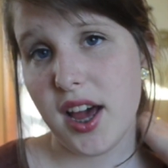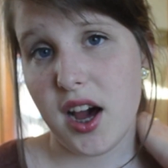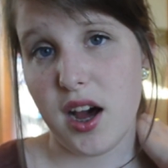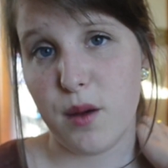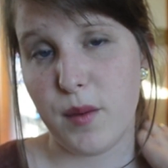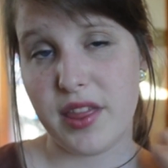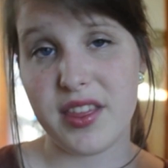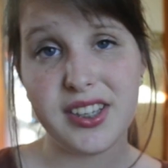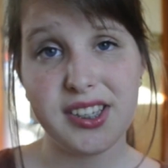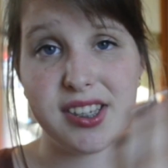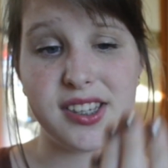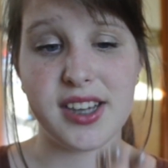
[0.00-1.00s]
And
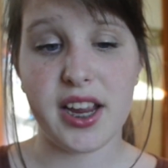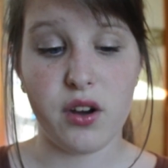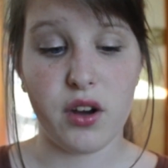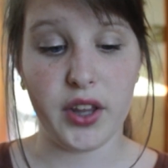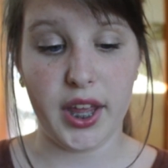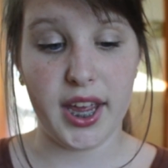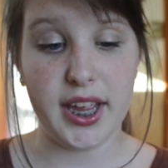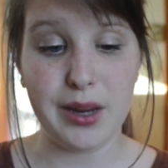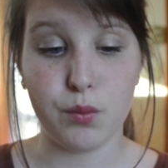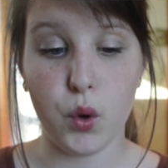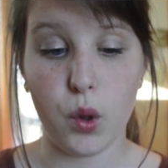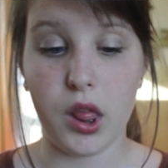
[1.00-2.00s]
this has stayed on, like it
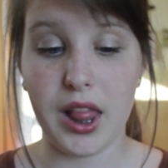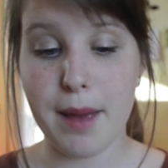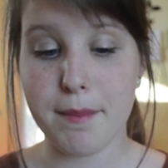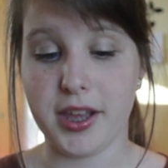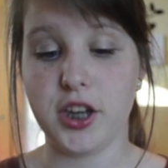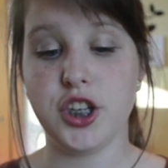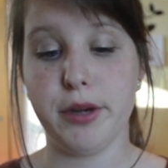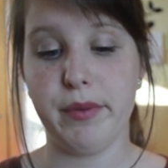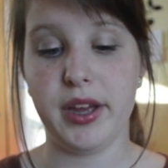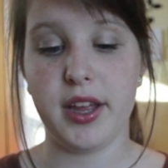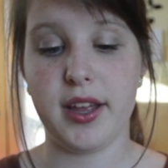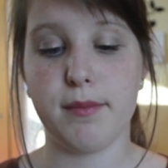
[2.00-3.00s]
won't let me chip
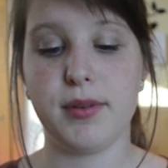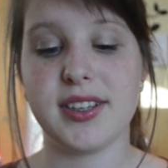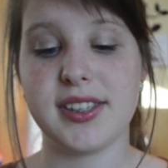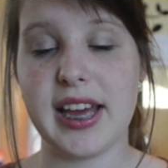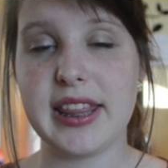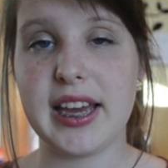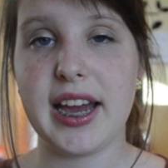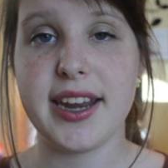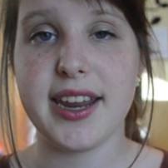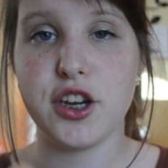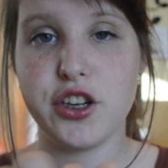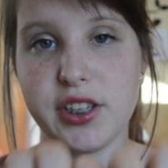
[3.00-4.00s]
it, and plus I think I
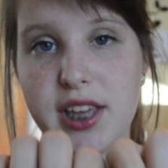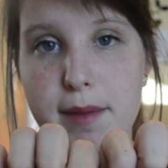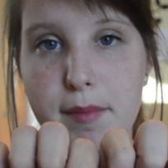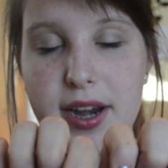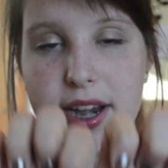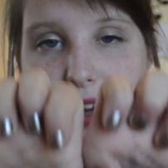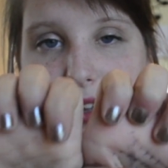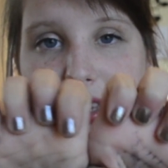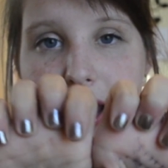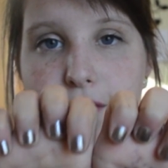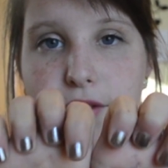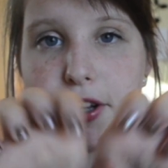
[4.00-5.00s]
need to just keep my nails
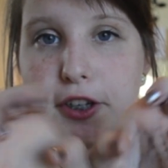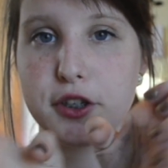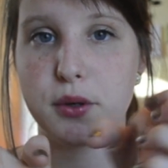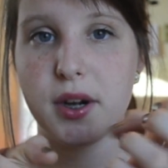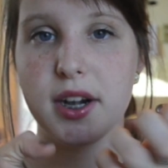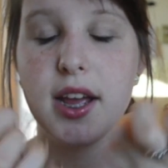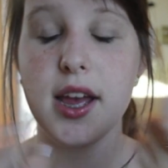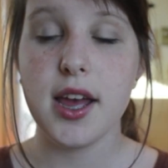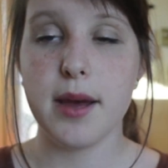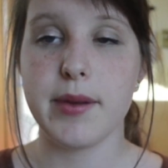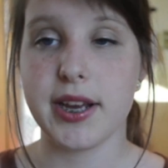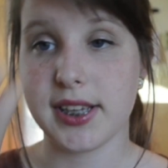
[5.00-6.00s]
halfway short
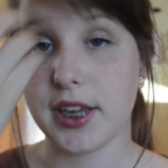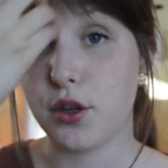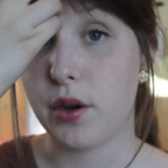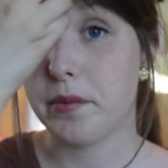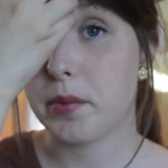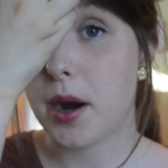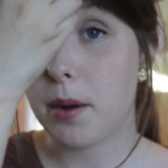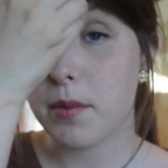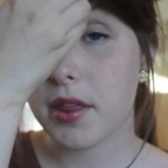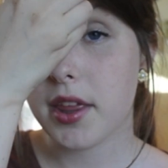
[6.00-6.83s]
because I do have a problem with